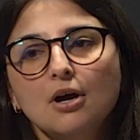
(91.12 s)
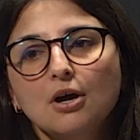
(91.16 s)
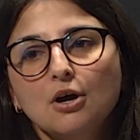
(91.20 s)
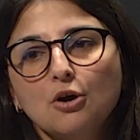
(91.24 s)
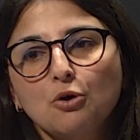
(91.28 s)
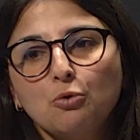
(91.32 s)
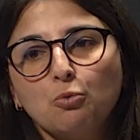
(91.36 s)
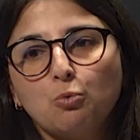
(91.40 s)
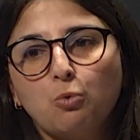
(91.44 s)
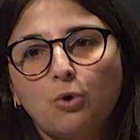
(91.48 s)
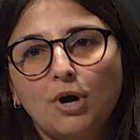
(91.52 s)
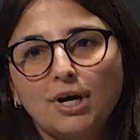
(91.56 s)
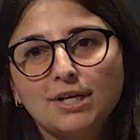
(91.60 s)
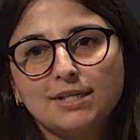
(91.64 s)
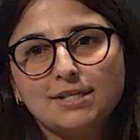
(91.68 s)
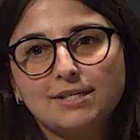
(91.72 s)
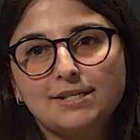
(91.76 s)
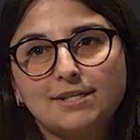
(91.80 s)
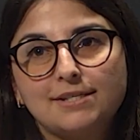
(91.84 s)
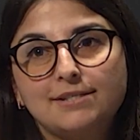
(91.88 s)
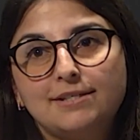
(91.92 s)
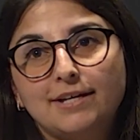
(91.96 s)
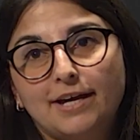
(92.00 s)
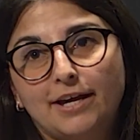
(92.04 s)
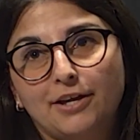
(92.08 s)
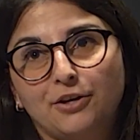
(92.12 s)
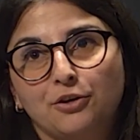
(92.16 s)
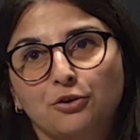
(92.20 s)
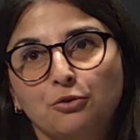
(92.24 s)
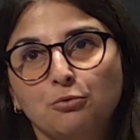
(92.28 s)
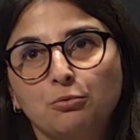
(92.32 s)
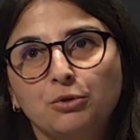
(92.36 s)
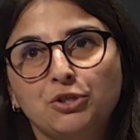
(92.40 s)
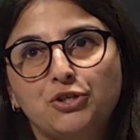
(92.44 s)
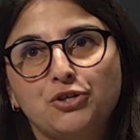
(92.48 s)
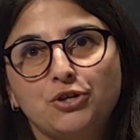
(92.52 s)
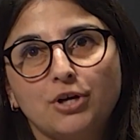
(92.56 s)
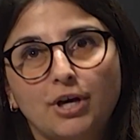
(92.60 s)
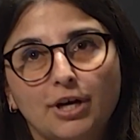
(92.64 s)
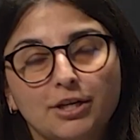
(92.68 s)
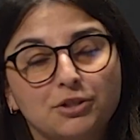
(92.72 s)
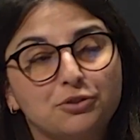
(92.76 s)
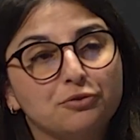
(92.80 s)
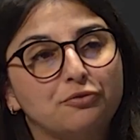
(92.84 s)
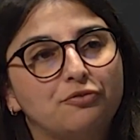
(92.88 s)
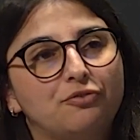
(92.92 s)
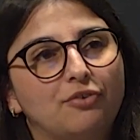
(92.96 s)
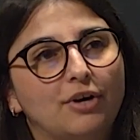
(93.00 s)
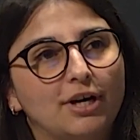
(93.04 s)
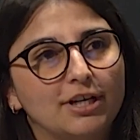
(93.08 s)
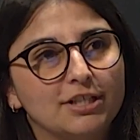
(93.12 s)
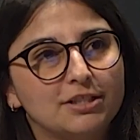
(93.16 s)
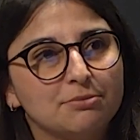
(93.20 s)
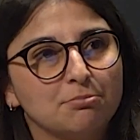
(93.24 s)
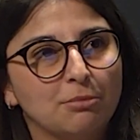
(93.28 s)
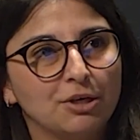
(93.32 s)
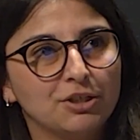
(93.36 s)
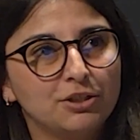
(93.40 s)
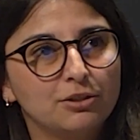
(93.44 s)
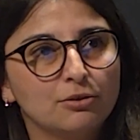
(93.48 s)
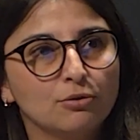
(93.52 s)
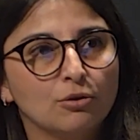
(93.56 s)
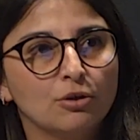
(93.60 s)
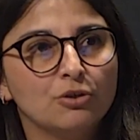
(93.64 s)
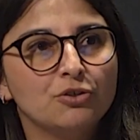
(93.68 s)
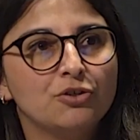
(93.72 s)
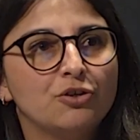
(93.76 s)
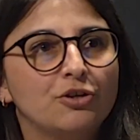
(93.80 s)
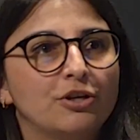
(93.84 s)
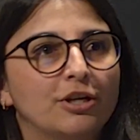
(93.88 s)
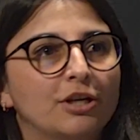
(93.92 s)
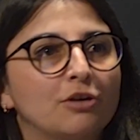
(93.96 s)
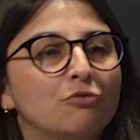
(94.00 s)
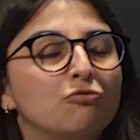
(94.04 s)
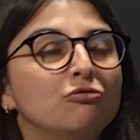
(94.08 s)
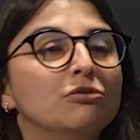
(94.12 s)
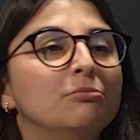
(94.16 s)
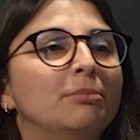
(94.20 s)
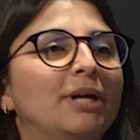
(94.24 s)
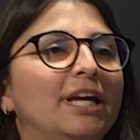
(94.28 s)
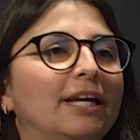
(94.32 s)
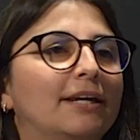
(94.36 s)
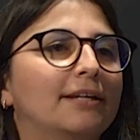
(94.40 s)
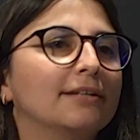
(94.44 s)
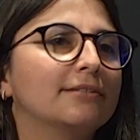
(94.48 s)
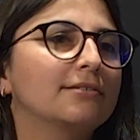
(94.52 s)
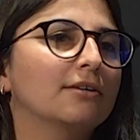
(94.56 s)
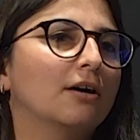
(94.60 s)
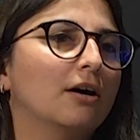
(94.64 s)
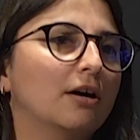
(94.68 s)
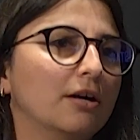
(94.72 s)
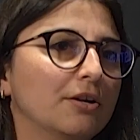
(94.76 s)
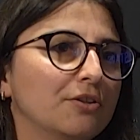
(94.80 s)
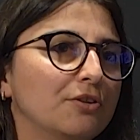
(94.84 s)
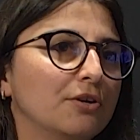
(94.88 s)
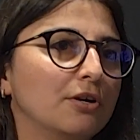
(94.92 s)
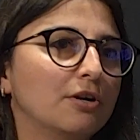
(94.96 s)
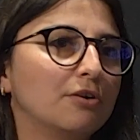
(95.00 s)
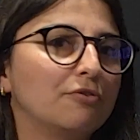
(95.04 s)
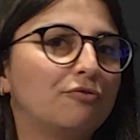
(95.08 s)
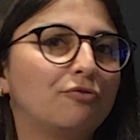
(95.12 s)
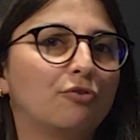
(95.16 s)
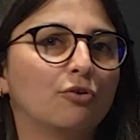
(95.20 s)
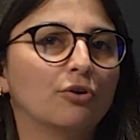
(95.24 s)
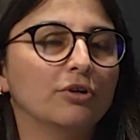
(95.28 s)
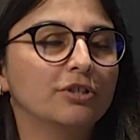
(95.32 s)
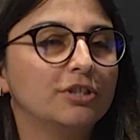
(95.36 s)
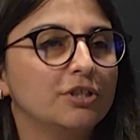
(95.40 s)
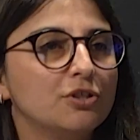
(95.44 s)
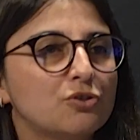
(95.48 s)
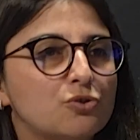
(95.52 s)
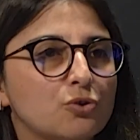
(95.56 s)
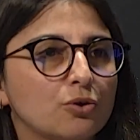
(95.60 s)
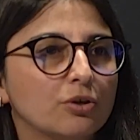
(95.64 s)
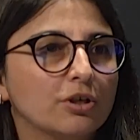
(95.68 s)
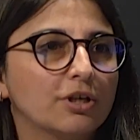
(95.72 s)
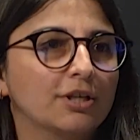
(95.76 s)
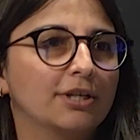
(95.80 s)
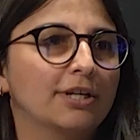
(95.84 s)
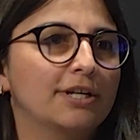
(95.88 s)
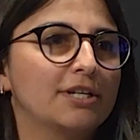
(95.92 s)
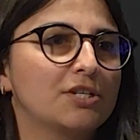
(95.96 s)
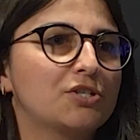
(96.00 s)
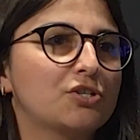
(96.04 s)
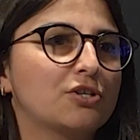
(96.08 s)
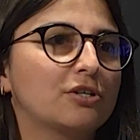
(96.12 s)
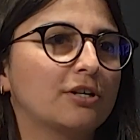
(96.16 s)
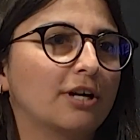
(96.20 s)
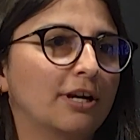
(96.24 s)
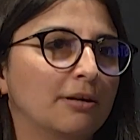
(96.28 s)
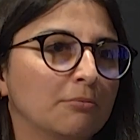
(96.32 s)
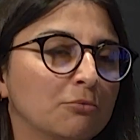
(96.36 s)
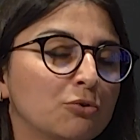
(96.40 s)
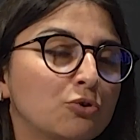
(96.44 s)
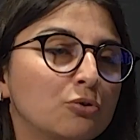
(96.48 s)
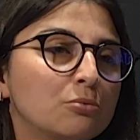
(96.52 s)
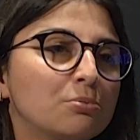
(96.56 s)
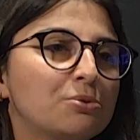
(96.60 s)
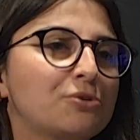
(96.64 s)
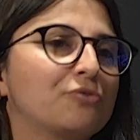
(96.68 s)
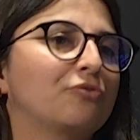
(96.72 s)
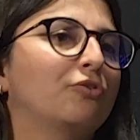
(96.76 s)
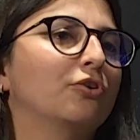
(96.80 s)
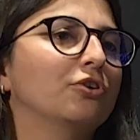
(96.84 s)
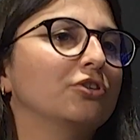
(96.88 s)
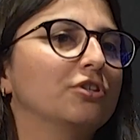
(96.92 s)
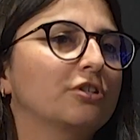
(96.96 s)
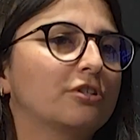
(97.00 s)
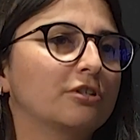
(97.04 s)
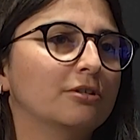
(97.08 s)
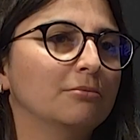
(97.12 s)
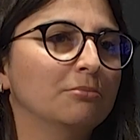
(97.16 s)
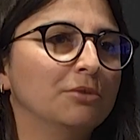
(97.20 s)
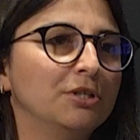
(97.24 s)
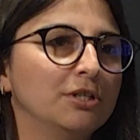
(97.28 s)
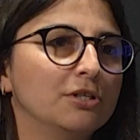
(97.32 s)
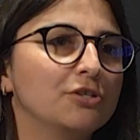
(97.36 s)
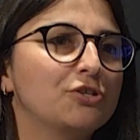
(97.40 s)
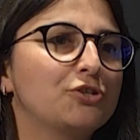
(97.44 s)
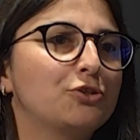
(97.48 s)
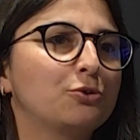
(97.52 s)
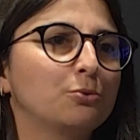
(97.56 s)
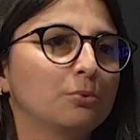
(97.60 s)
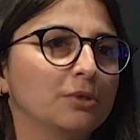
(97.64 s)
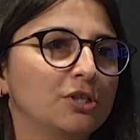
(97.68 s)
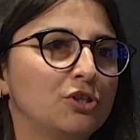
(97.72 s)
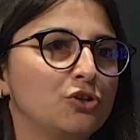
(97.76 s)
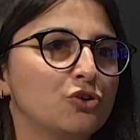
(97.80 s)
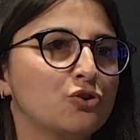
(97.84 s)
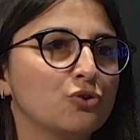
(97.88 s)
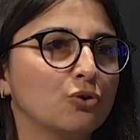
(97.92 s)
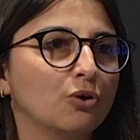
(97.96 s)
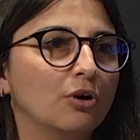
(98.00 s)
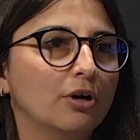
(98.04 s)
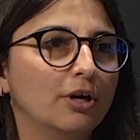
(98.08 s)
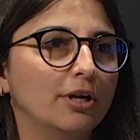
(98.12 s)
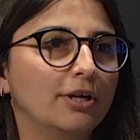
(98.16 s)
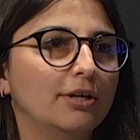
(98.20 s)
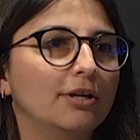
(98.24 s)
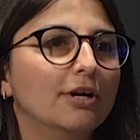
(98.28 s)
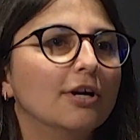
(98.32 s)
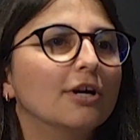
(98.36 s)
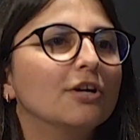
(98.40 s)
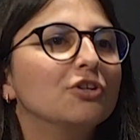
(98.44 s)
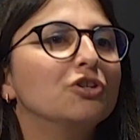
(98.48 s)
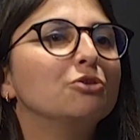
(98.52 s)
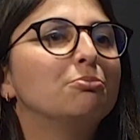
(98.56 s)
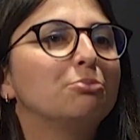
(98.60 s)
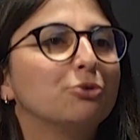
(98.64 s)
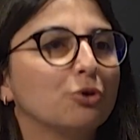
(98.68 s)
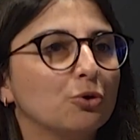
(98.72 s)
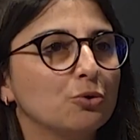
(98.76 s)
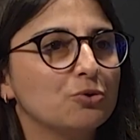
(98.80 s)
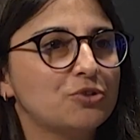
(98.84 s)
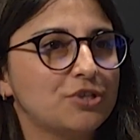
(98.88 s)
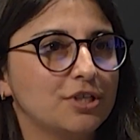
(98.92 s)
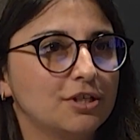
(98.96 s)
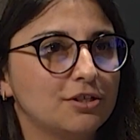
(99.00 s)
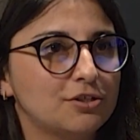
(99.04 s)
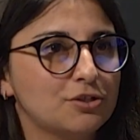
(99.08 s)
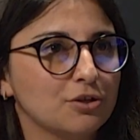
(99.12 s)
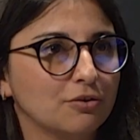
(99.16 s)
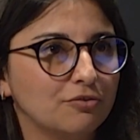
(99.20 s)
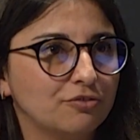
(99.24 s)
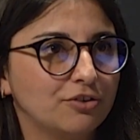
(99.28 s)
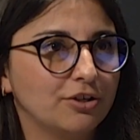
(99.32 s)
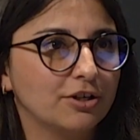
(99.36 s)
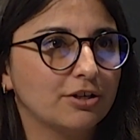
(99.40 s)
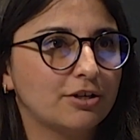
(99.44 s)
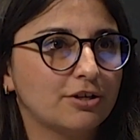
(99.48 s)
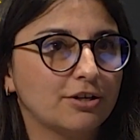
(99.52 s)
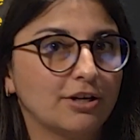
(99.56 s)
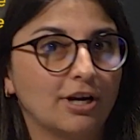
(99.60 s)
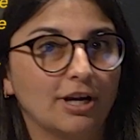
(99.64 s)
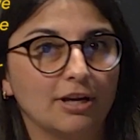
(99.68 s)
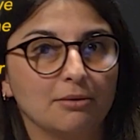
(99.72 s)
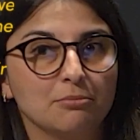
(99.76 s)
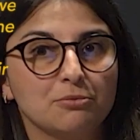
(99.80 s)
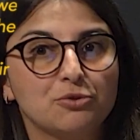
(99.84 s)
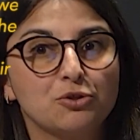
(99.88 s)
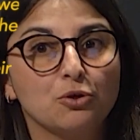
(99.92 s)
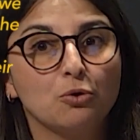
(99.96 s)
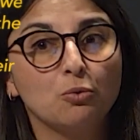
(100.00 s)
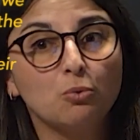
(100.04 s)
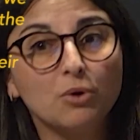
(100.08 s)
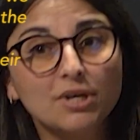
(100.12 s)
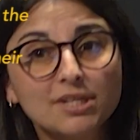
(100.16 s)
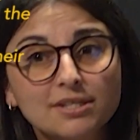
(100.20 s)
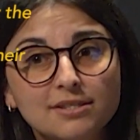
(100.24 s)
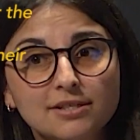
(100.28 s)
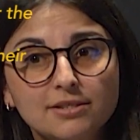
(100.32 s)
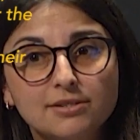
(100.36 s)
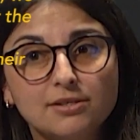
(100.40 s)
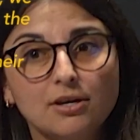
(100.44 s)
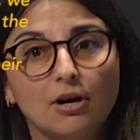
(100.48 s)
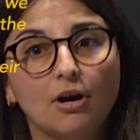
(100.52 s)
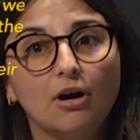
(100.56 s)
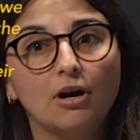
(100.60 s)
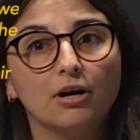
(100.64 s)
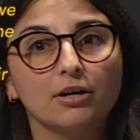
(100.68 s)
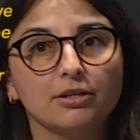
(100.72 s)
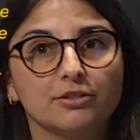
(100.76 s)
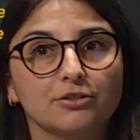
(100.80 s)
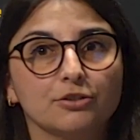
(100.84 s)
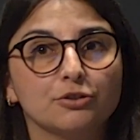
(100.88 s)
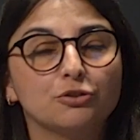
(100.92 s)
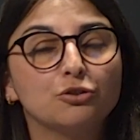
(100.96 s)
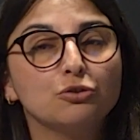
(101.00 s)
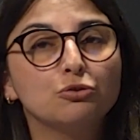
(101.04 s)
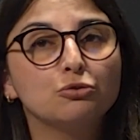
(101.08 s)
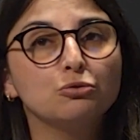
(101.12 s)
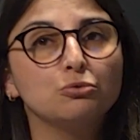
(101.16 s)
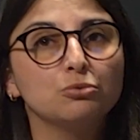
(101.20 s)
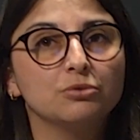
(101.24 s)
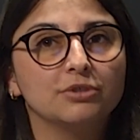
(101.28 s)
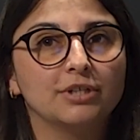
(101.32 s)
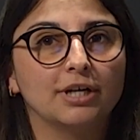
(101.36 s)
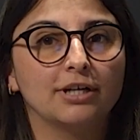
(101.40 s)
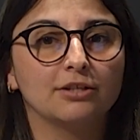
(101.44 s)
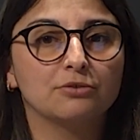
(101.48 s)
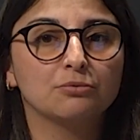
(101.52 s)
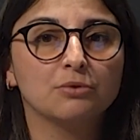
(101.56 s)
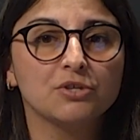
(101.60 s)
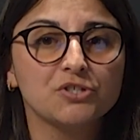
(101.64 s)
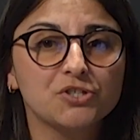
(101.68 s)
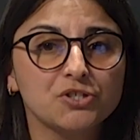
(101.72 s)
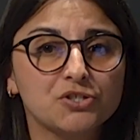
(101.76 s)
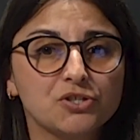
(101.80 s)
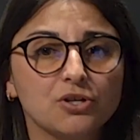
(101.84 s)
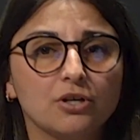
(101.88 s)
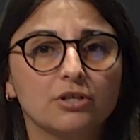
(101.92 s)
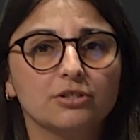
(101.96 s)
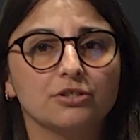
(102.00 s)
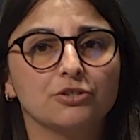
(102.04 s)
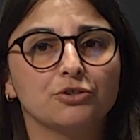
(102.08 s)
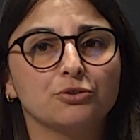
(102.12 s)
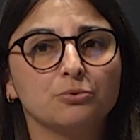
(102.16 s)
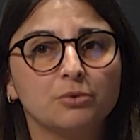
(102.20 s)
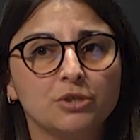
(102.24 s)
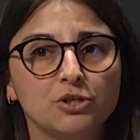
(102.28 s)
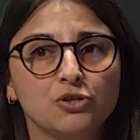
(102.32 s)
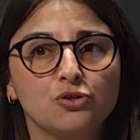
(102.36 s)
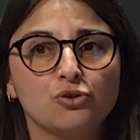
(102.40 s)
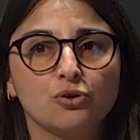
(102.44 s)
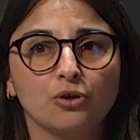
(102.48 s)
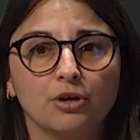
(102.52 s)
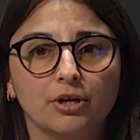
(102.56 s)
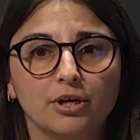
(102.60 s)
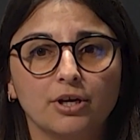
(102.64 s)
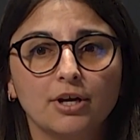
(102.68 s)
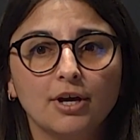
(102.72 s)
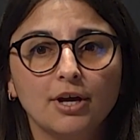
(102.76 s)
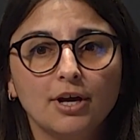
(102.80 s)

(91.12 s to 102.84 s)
once then we try to fight money laundering, we make it harder for these organized crime groups, for the criminals to enjoy the proceeds of their crime. So once it's harder to do that, once it's harder to enjoy